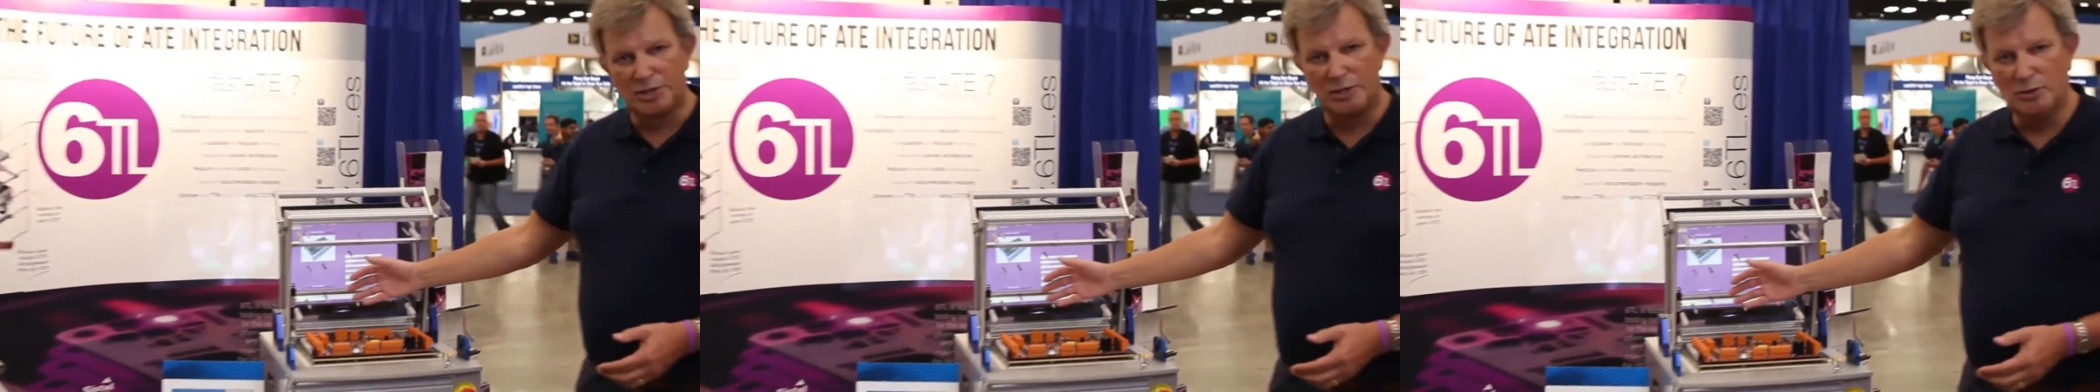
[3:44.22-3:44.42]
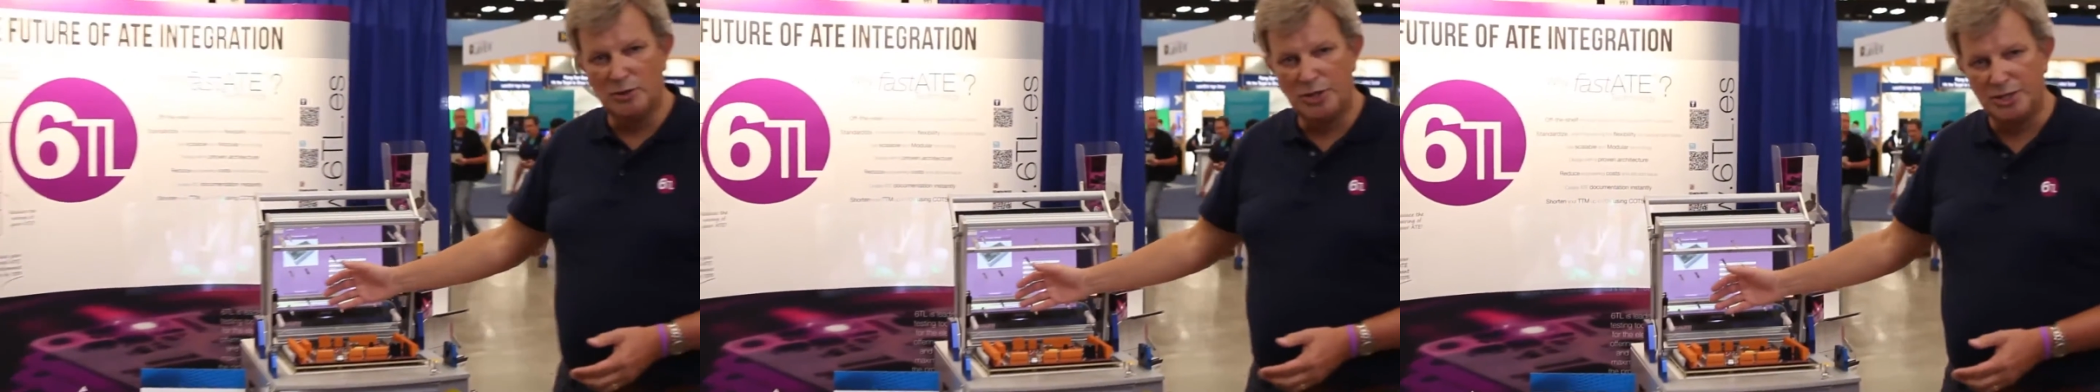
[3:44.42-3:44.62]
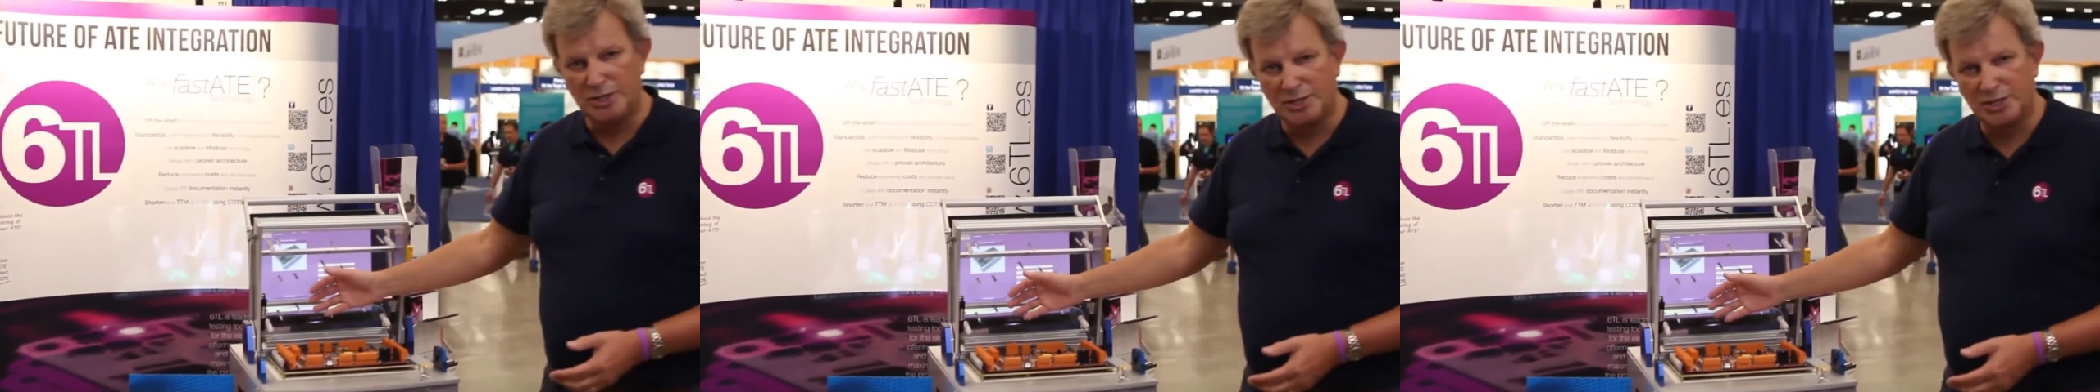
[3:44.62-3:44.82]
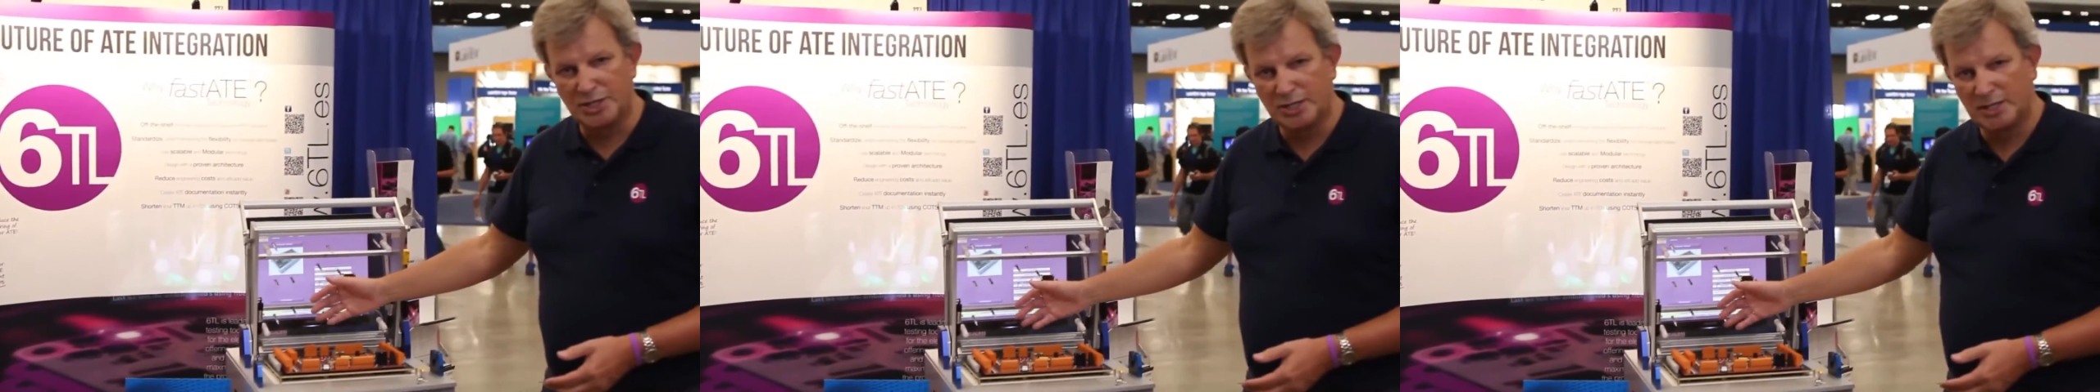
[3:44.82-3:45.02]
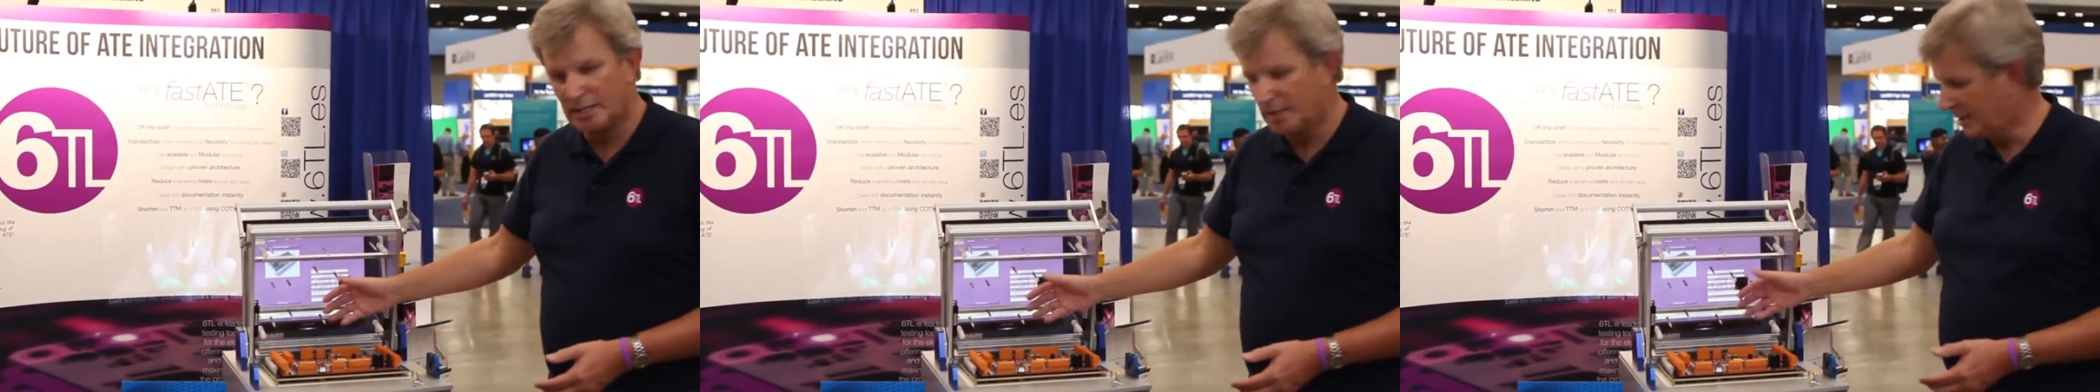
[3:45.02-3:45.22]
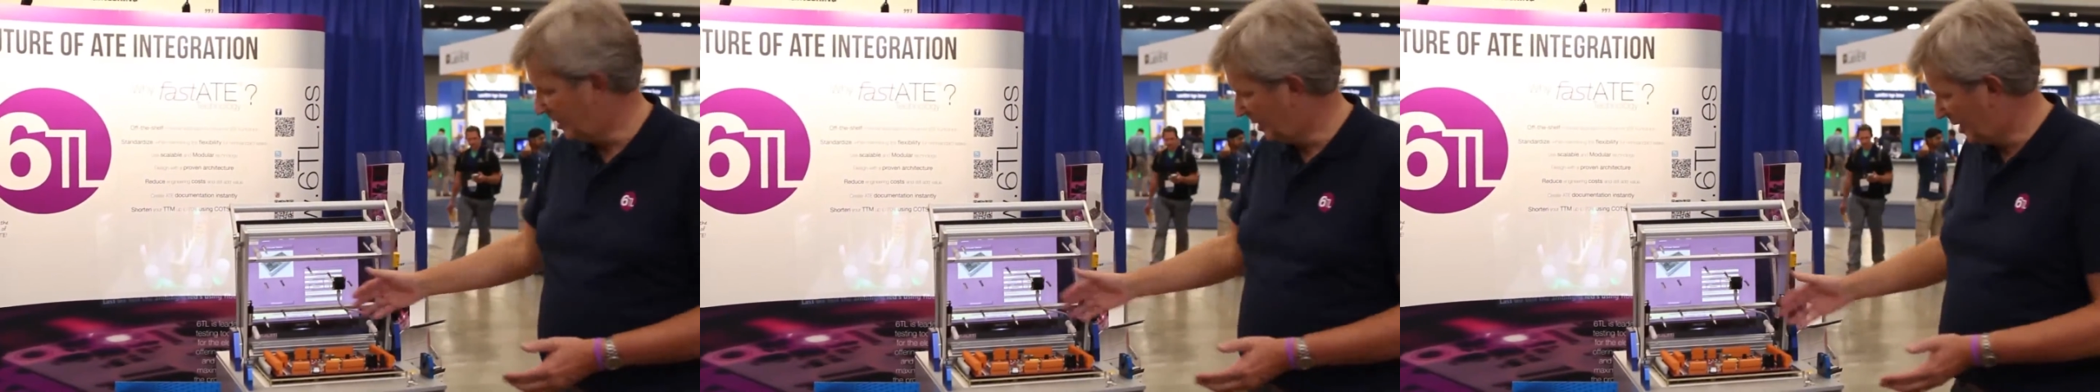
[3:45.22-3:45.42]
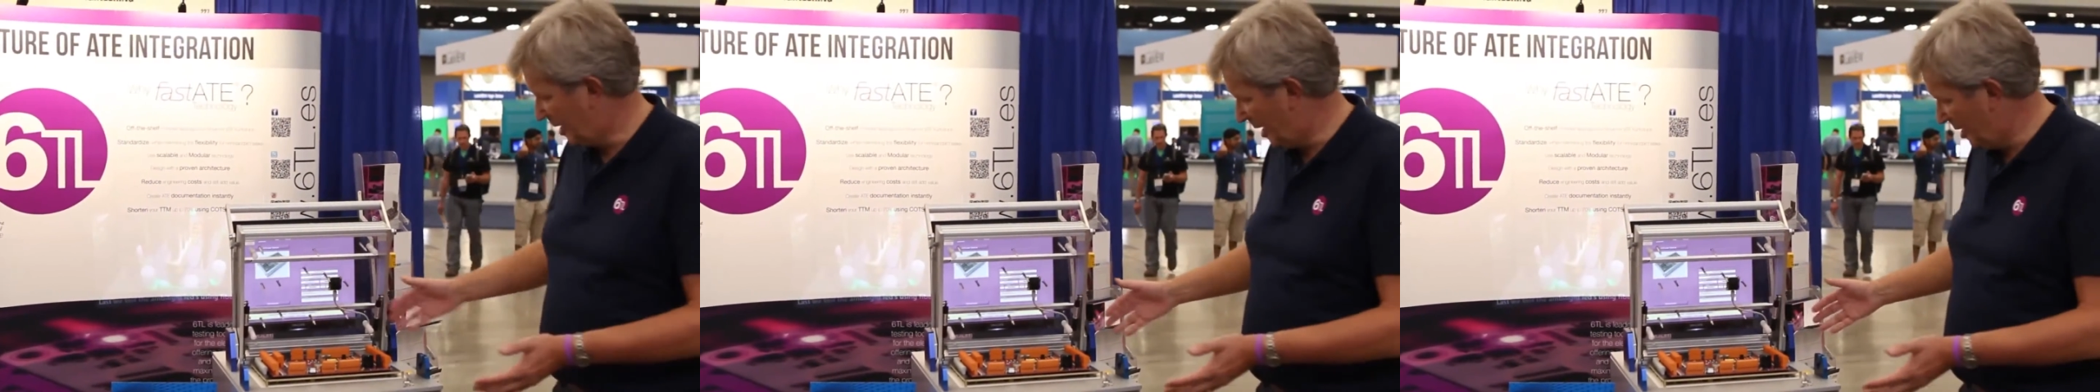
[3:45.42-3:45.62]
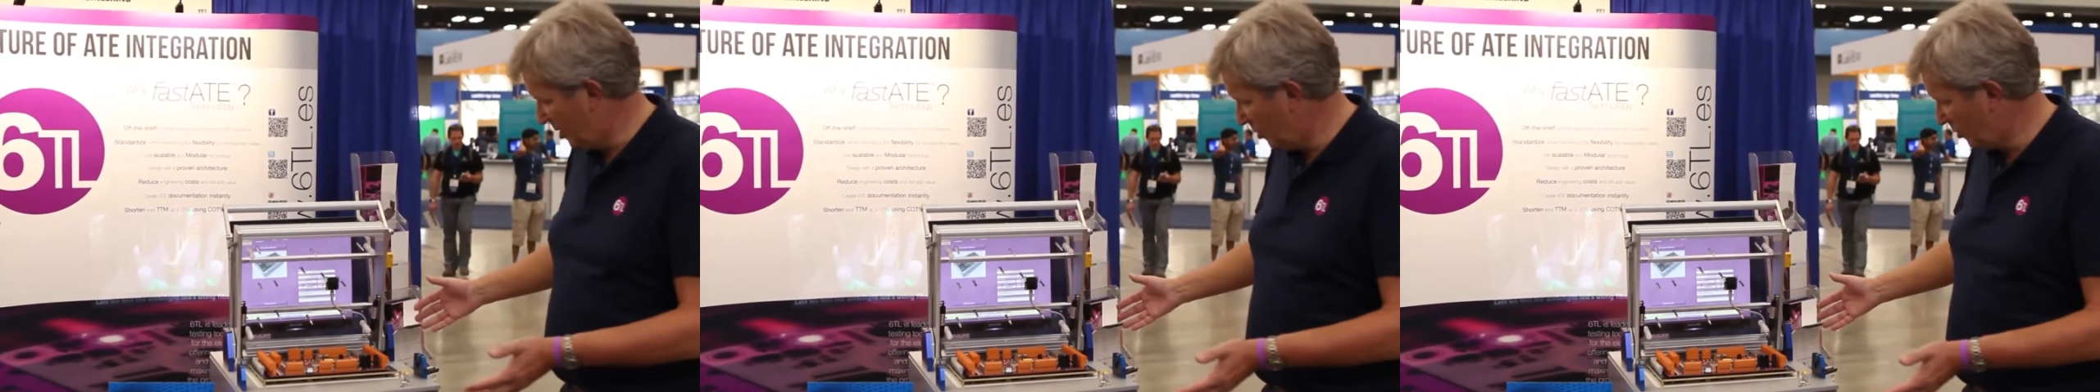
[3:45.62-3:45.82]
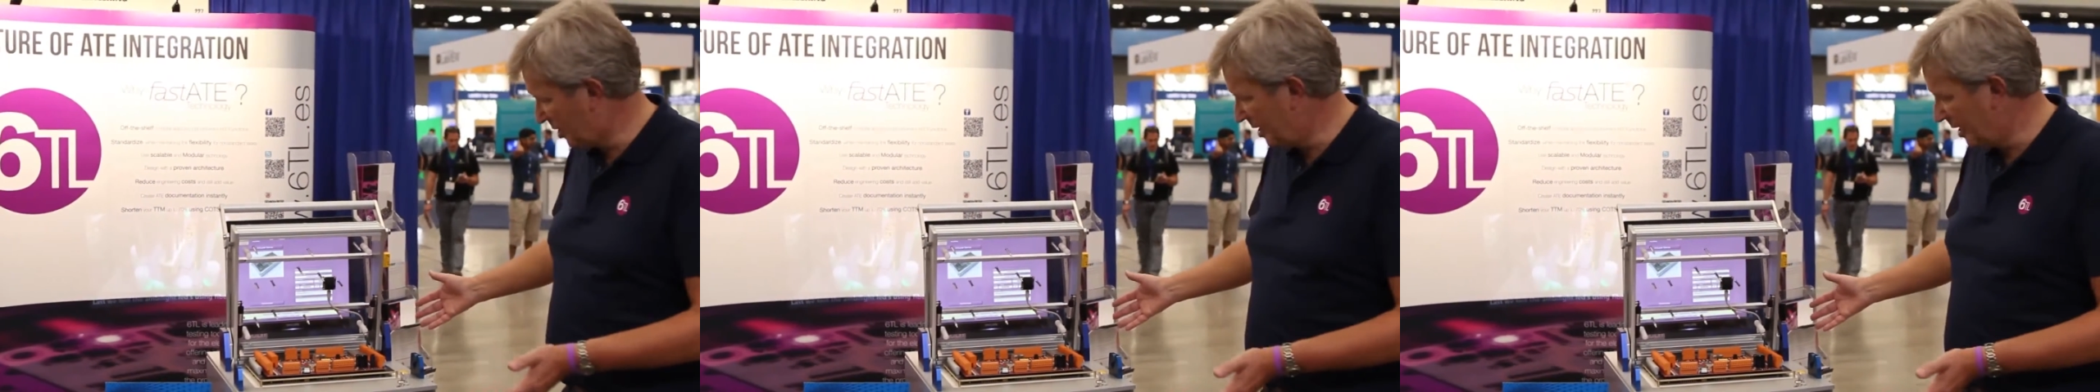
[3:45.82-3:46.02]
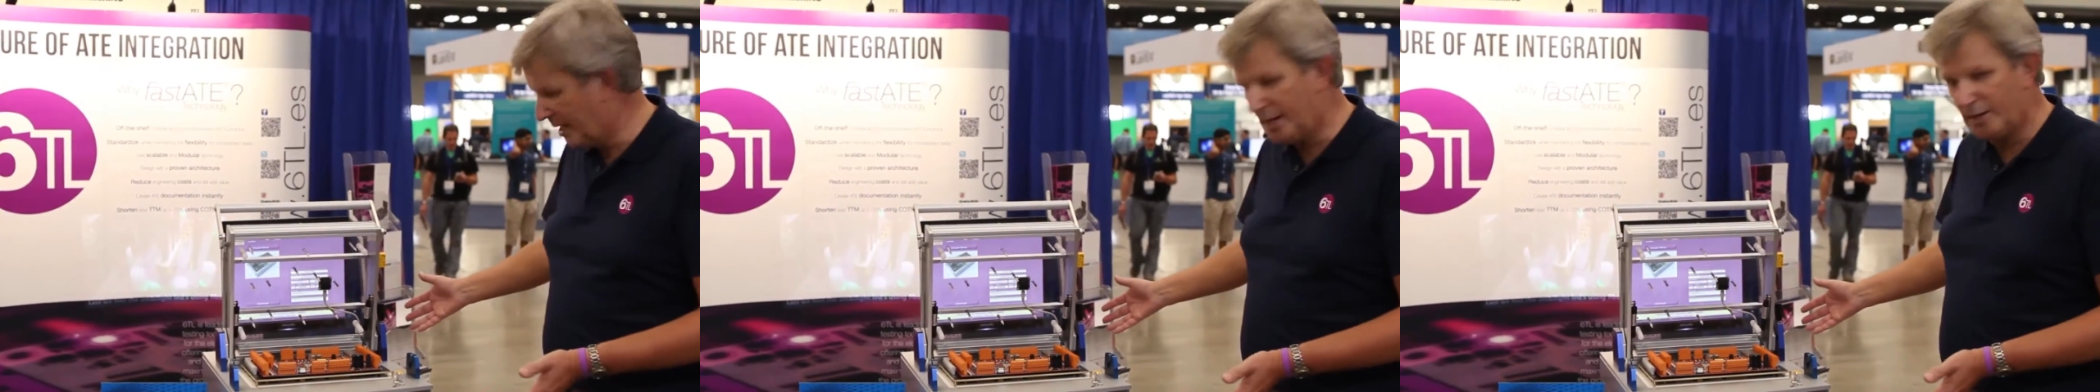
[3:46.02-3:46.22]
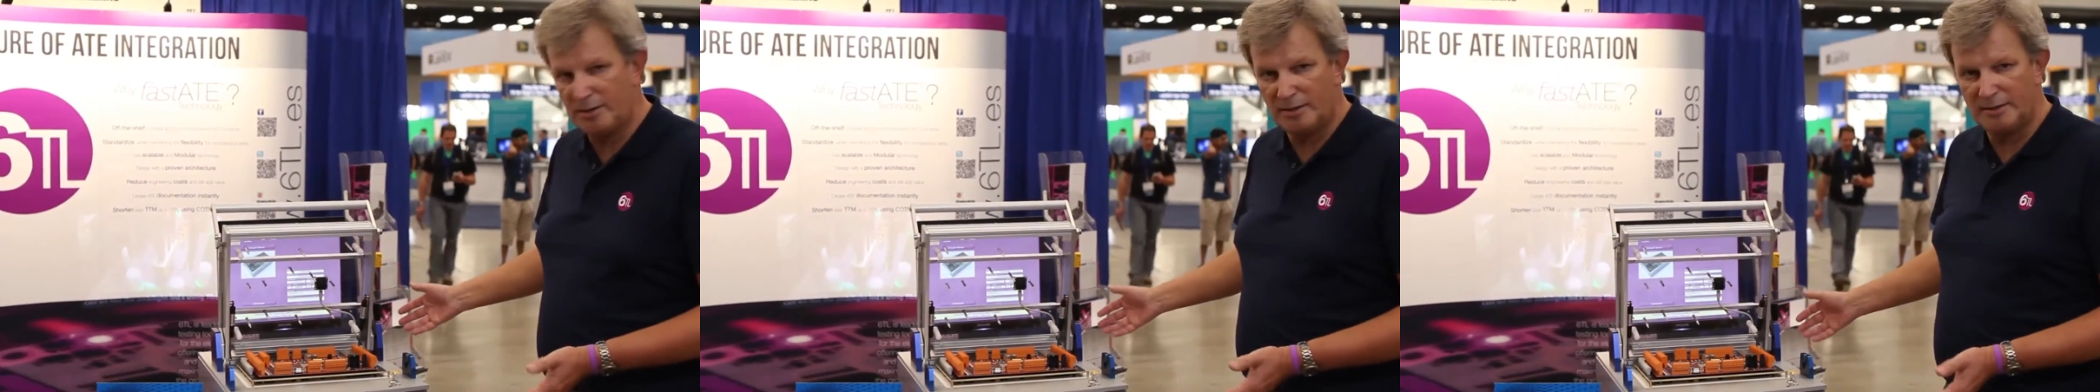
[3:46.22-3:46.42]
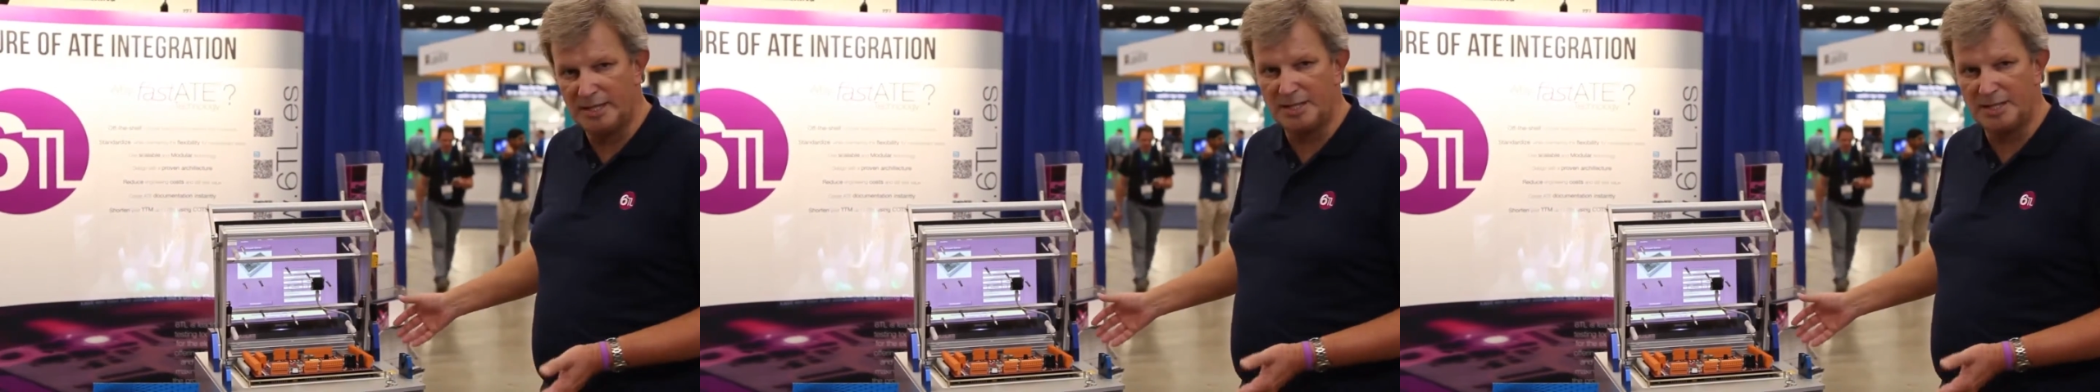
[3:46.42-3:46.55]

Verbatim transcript: solutions uh, you see here,